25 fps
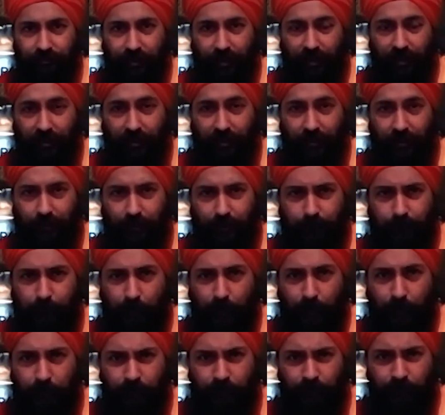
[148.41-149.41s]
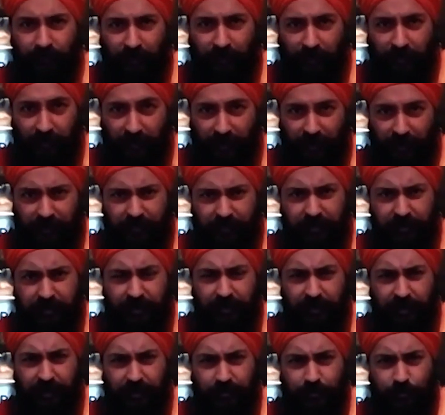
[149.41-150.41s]
Okay? The
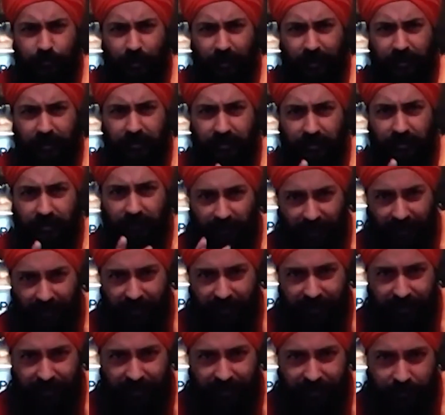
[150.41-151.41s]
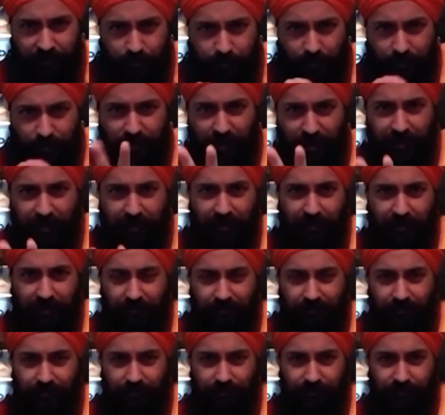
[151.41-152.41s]
reality and what the reality is
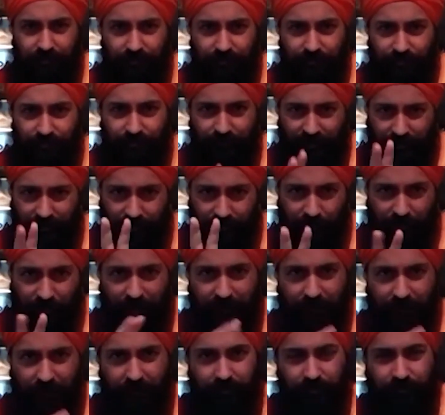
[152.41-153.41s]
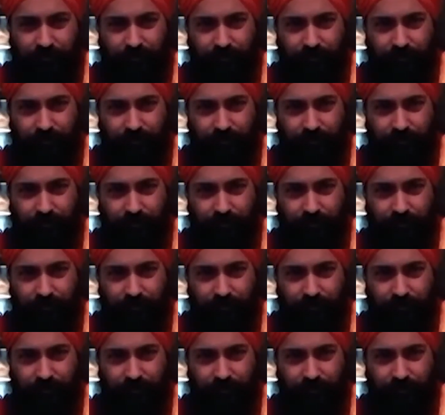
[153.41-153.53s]
projecting is one.